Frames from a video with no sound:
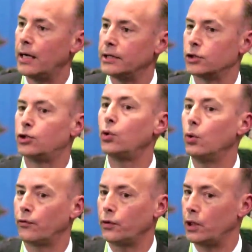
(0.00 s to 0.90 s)
is a
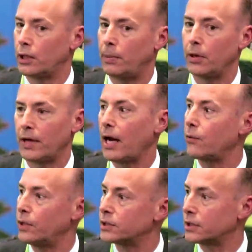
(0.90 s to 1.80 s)
tool for you to compare that
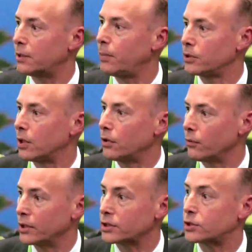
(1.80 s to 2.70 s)
risk compared to other
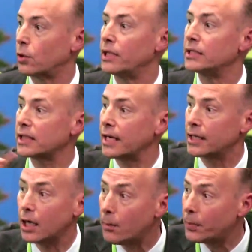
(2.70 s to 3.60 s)
risks. So inside a
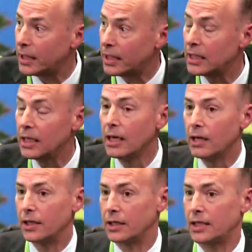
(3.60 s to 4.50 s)
company,
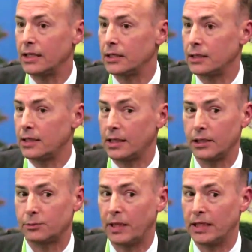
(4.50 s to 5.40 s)
the thing
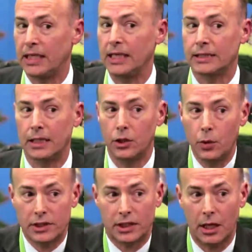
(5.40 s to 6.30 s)
that's been key is that you
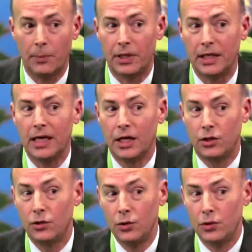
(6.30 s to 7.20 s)
as a company,
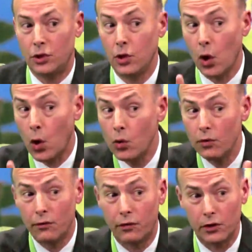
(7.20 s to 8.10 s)
you do your
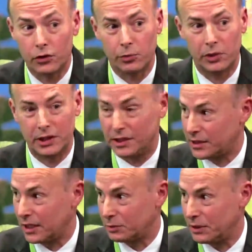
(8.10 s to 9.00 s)
own vulnerability
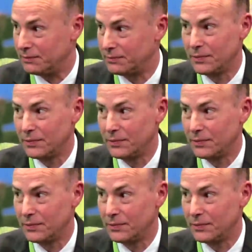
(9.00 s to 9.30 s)
assessment.